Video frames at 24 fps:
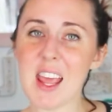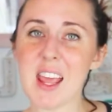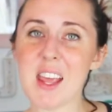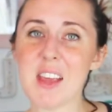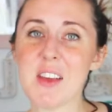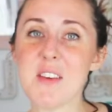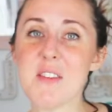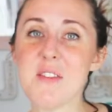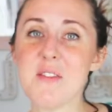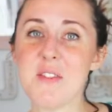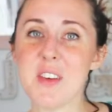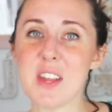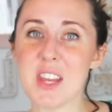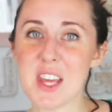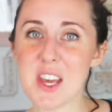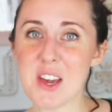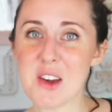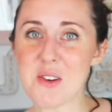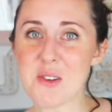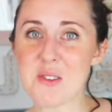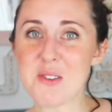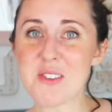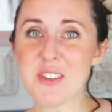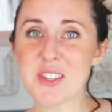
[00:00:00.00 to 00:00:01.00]
a
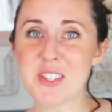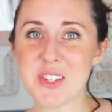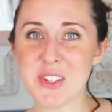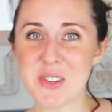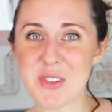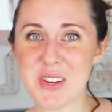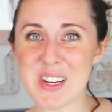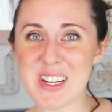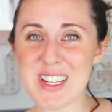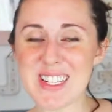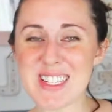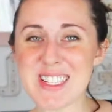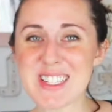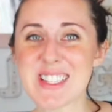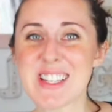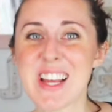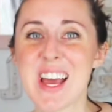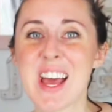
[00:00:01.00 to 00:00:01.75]
video to it.